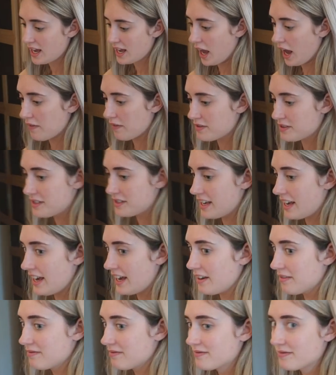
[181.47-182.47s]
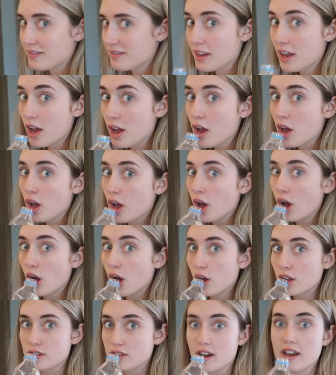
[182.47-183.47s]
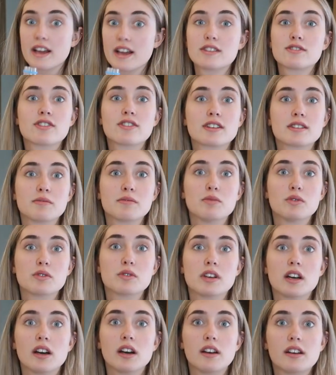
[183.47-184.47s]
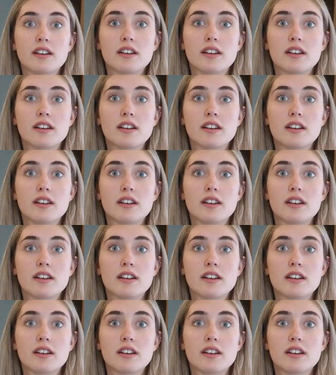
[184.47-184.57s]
Have to see. Can I get to drink some water?